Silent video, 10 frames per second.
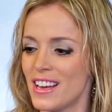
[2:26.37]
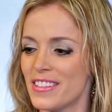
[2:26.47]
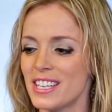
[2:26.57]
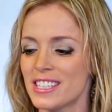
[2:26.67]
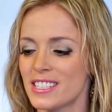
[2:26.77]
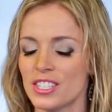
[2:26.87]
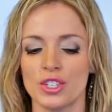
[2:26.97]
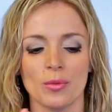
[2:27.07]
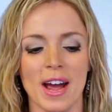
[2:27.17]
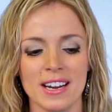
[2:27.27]
This is a
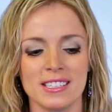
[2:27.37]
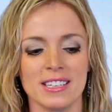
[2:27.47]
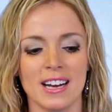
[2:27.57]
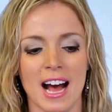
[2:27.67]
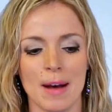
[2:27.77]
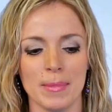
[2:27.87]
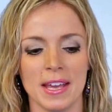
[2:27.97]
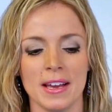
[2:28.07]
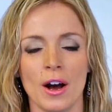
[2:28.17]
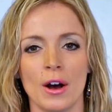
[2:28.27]
direct
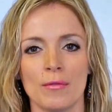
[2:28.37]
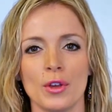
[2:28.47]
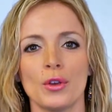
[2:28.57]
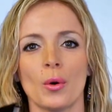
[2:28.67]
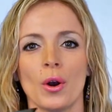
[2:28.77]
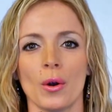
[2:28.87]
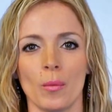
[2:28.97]
copy of your